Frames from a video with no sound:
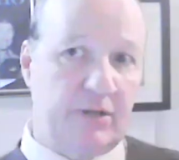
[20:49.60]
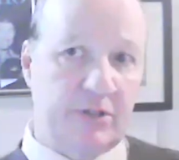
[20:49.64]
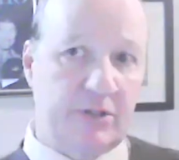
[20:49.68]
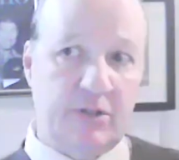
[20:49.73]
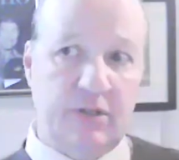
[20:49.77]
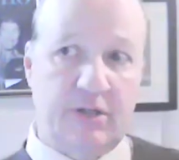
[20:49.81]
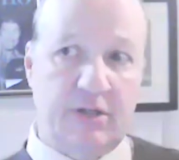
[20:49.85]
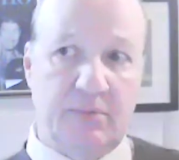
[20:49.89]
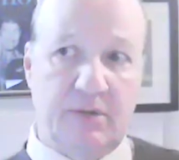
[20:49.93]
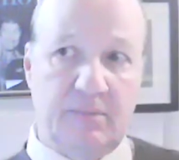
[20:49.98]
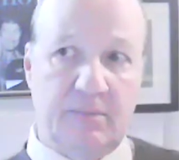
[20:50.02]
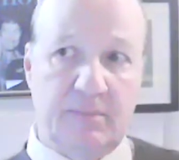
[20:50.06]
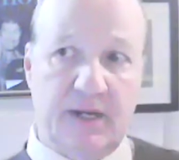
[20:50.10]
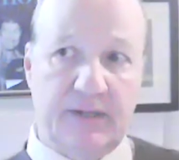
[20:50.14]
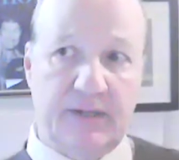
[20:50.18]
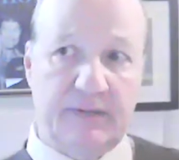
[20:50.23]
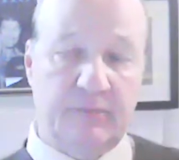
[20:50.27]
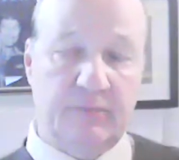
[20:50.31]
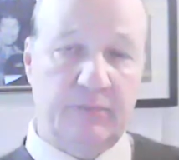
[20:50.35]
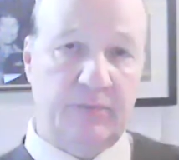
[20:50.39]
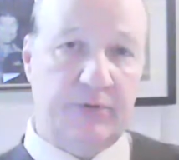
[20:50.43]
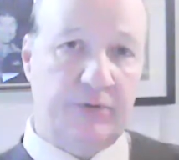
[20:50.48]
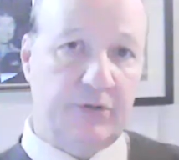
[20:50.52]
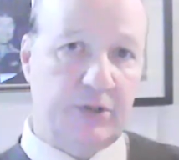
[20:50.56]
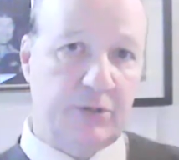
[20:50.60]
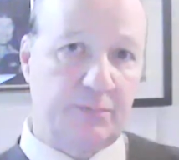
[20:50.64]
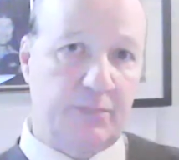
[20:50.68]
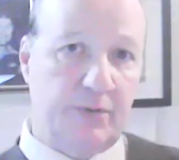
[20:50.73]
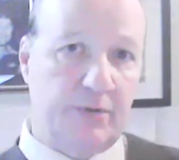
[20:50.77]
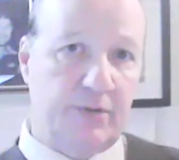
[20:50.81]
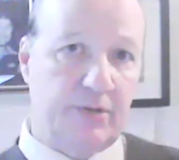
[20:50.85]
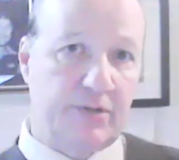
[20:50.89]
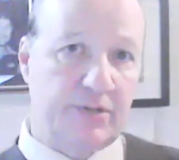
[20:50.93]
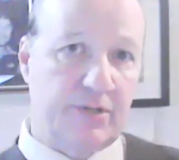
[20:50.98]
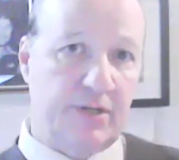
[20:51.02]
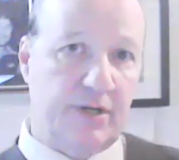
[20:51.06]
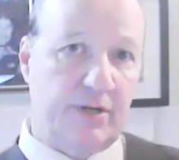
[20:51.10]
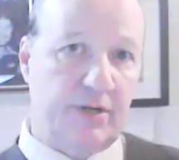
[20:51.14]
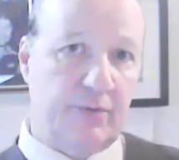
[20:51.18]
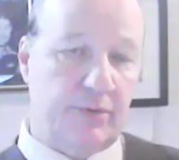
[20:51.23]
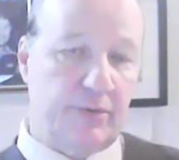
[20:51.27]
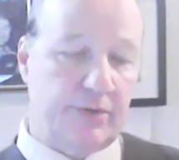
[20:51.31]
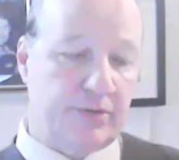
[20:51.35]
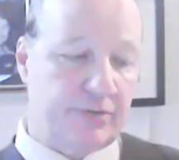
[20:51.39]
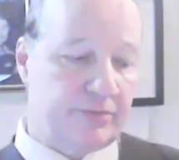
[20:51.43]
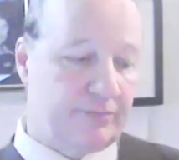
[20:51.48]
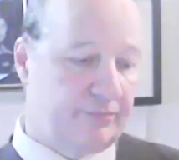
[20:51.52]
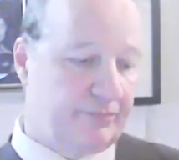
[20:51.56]
to us a little bit about what your experience there
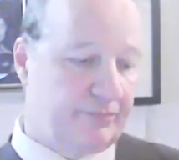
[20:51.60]
was.